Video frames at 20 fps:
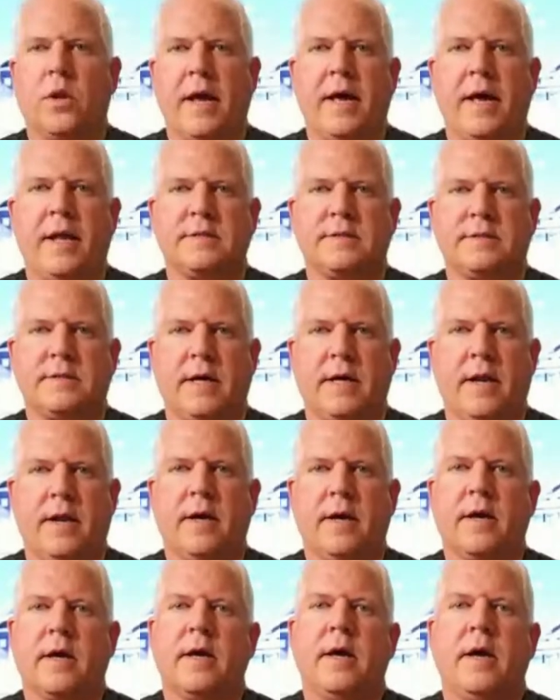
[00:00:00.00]

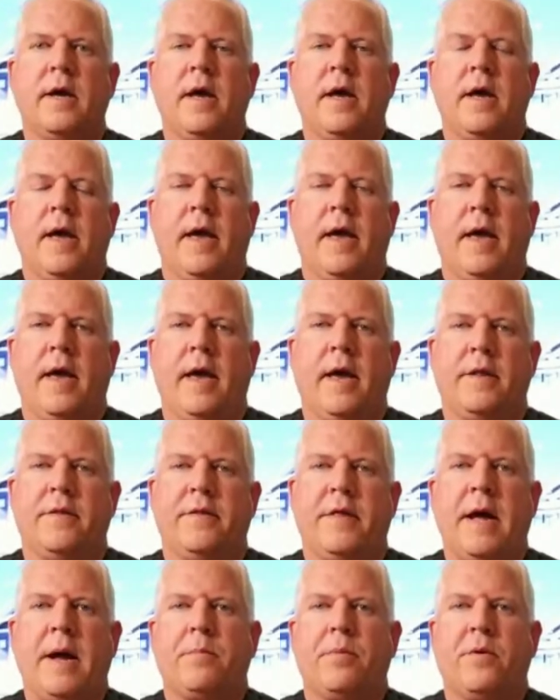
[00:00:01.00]
anesthetic.
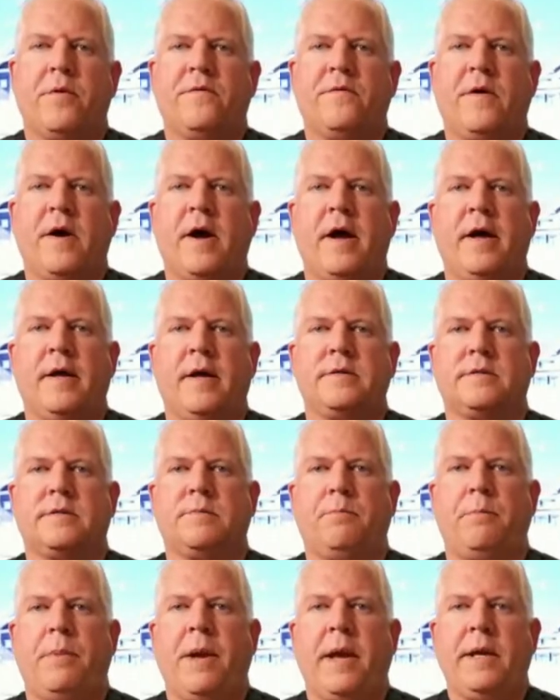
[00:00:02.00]
And that
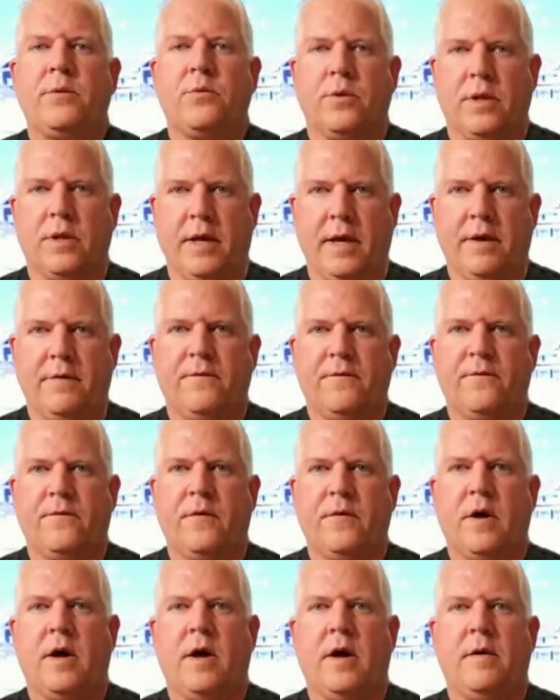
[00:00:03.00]
provides pain relief
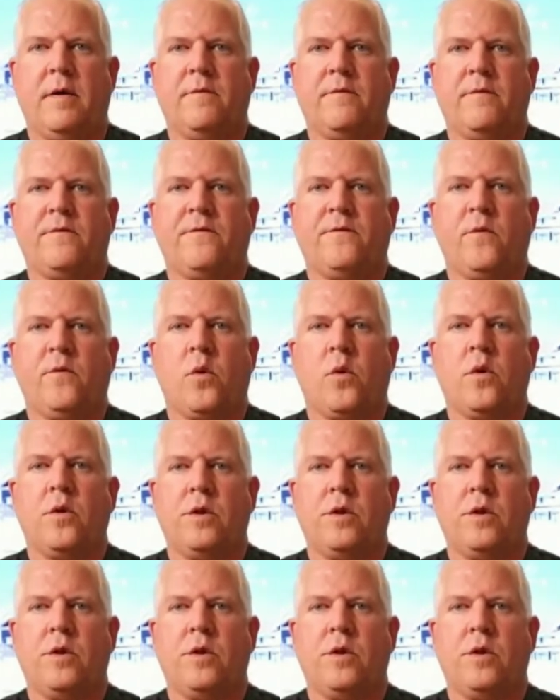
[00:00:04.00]
for the